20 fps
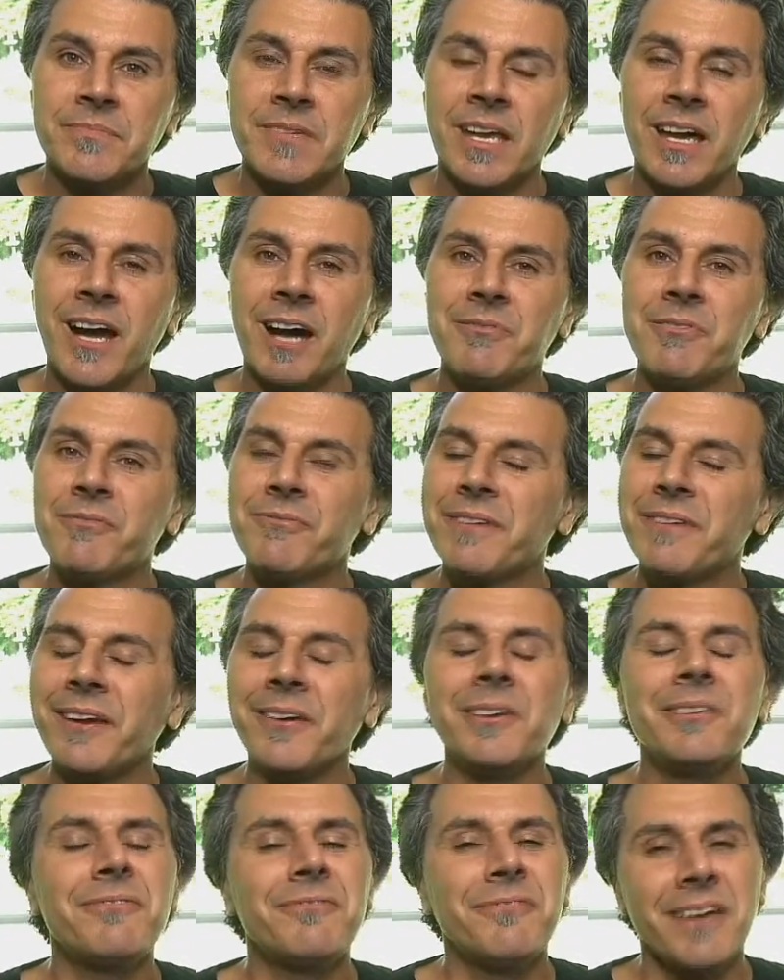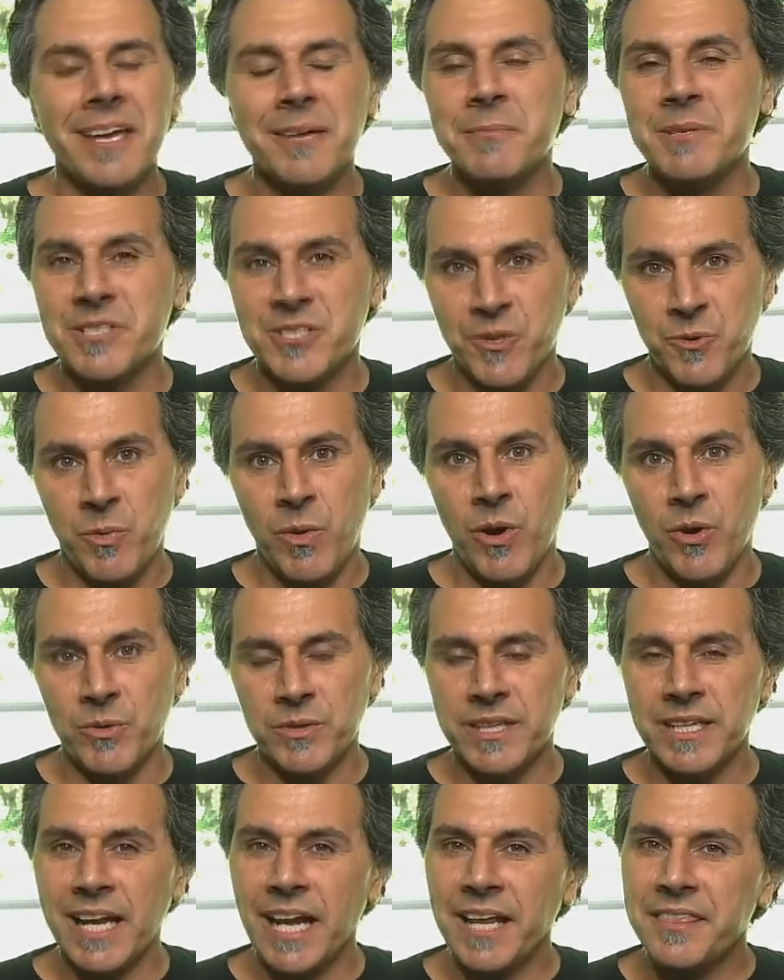of a very famous quote
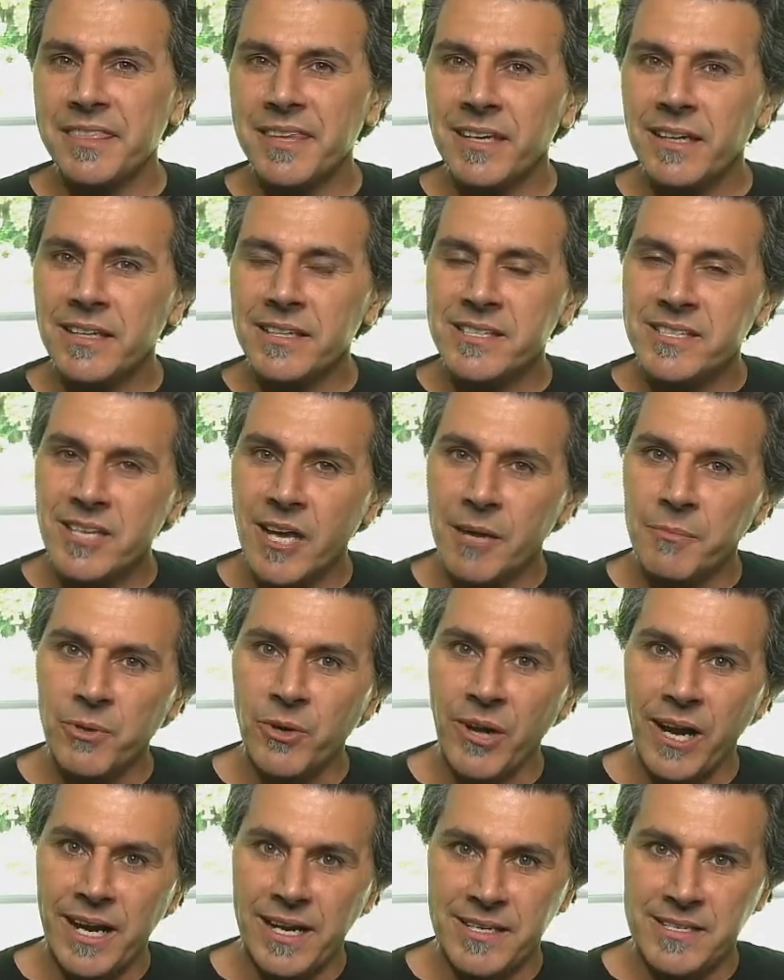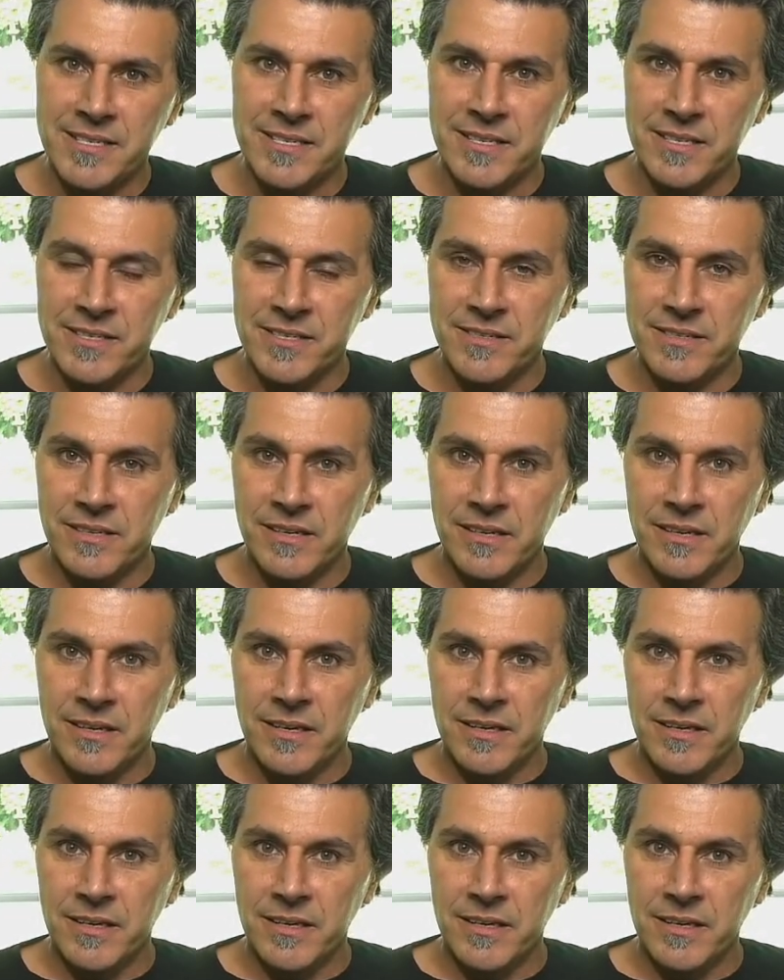that I think summarizes